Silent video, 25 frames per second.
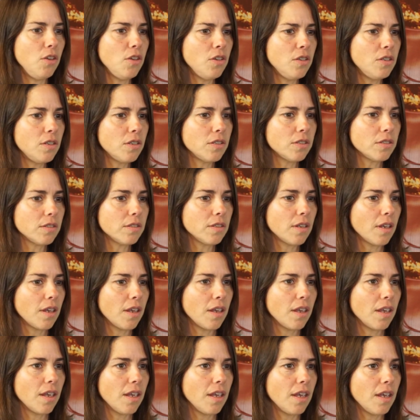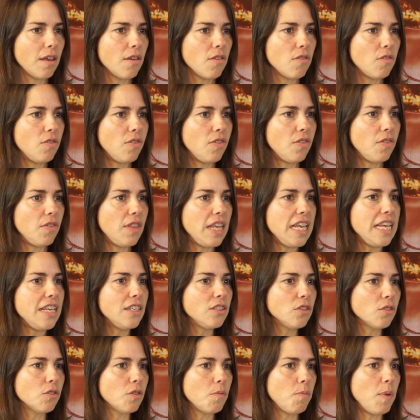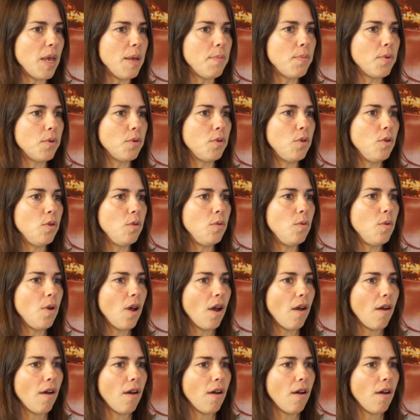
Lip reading: goodness, these are the people who